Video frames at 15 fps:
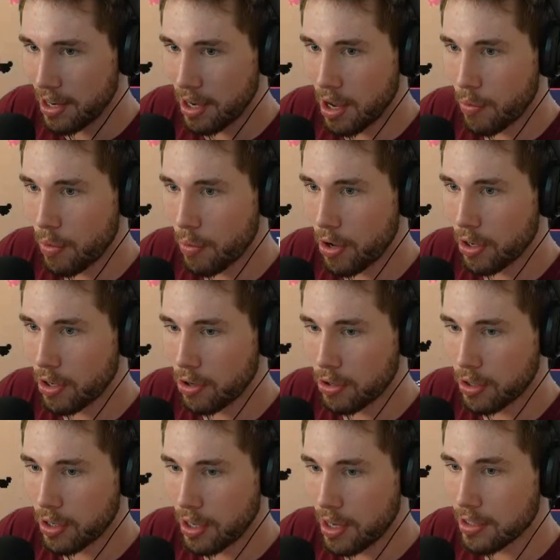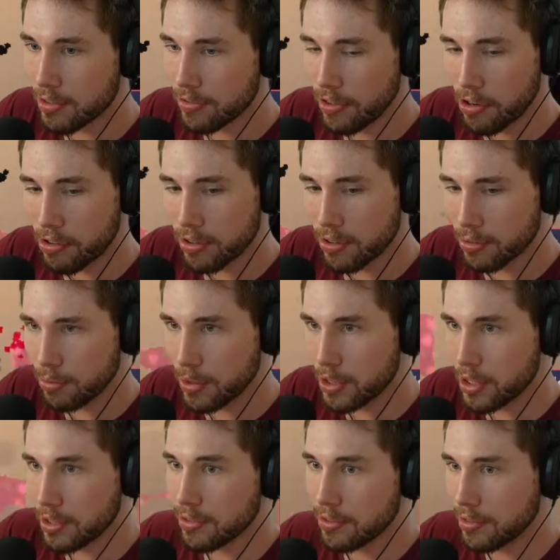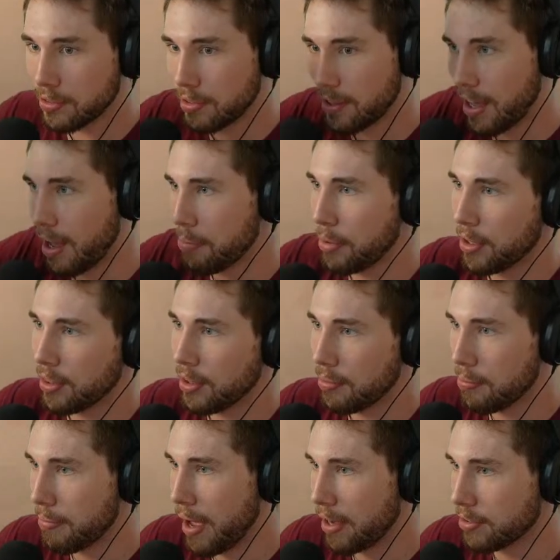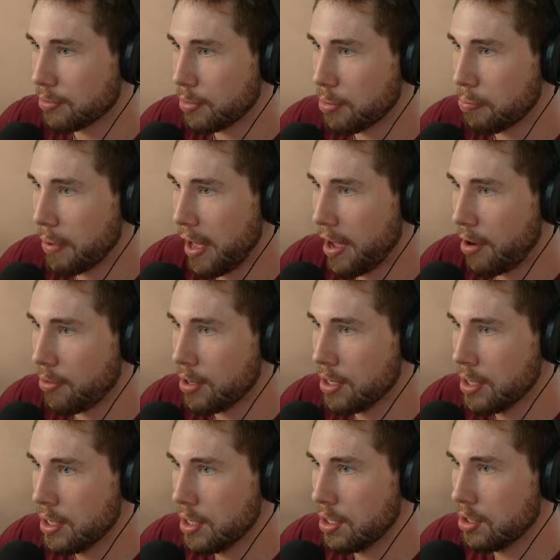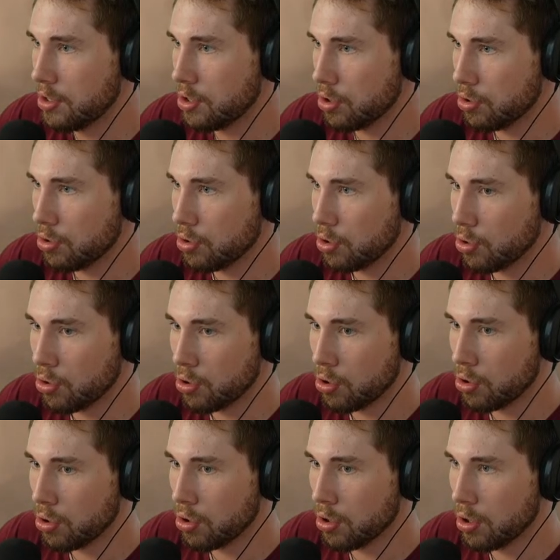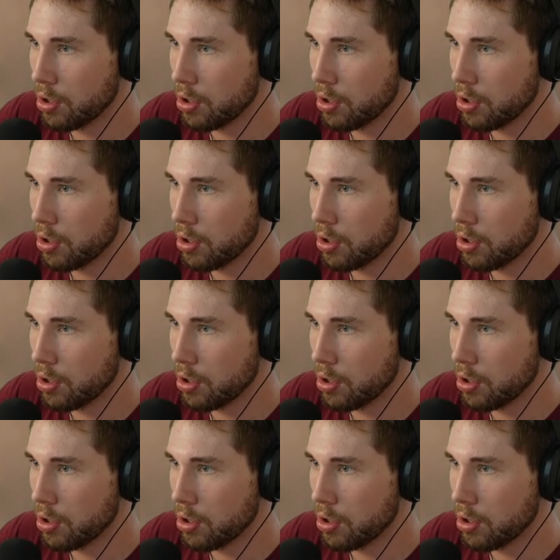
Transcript: now we're working on Interference, which is capping the maximum power to your...